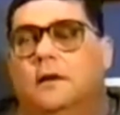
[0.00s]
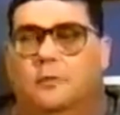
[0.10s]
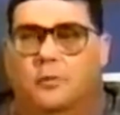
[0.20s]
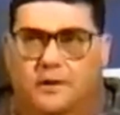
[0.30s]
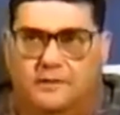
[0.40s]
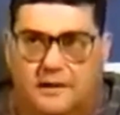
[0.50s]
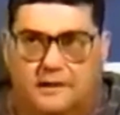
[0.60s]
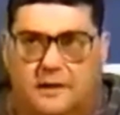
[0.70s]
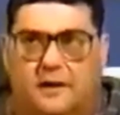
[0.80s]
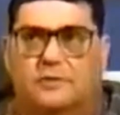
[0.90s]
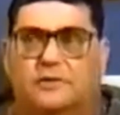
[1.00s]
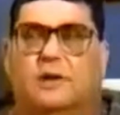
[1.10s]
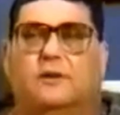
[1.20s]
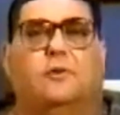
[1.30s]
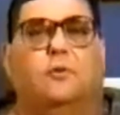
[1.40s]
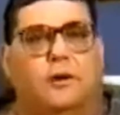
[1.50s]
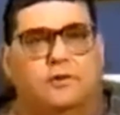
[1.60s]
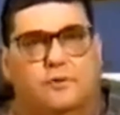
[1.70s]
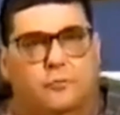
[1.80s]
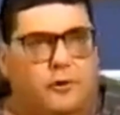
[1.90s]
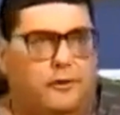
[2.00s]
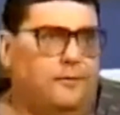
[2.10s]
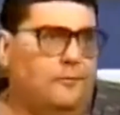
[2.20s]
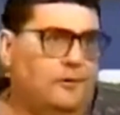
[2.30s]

Anyway, as I understand your question, you're wondering,